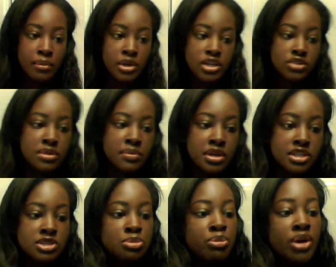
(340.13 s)
what I'm going to do is I'm going to
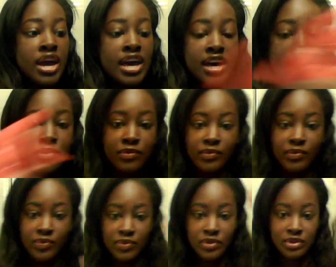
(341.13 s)
spray it
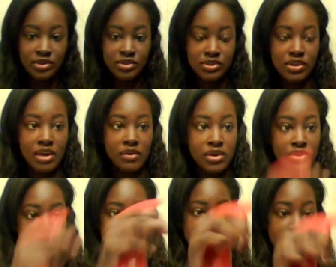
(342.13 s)
so that way you
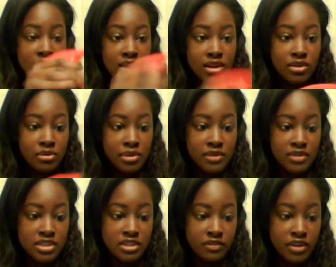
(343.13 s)
can see a little bit of
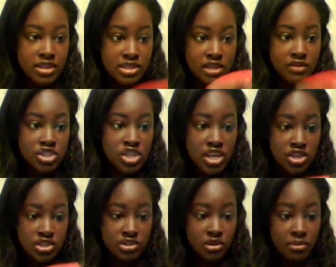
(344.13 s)
the difference, see if it
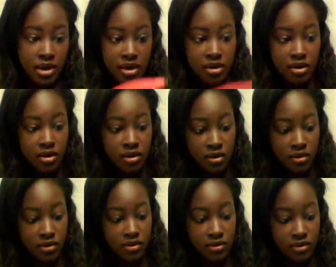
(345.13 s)
changes a little bit.
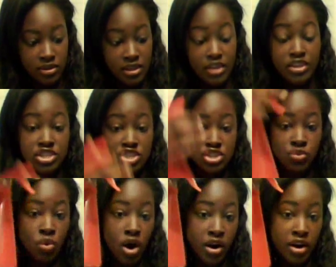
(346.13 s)
Now this is just
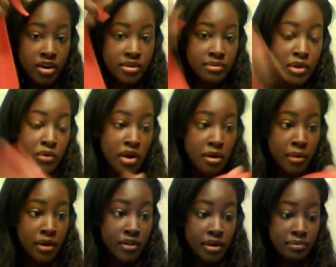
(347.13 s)
water, my water
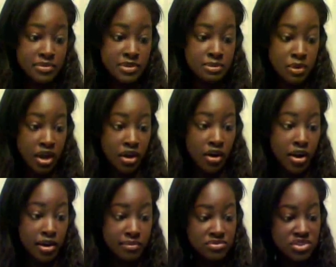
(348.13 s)
bottle that I'm spraying on
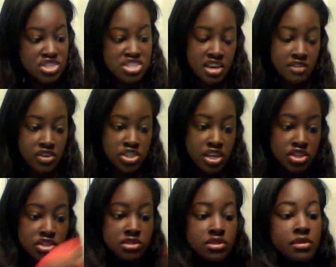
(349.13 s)
it, just to see if it
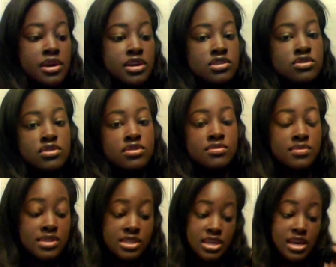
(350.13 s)
changes a little bit, so you
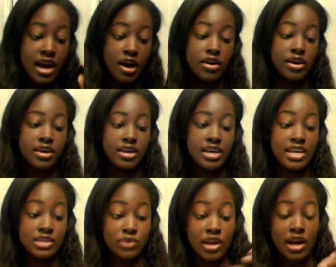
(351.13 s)
can see how it
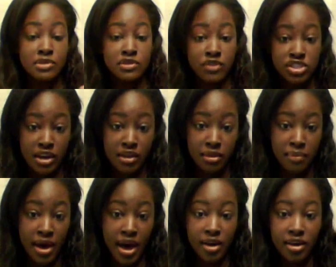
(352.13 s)
is when it comes fresh out of the
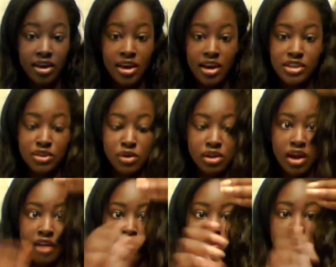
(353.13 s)
pack. Because there were a
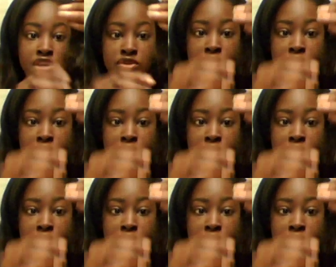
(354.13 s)
lot of videos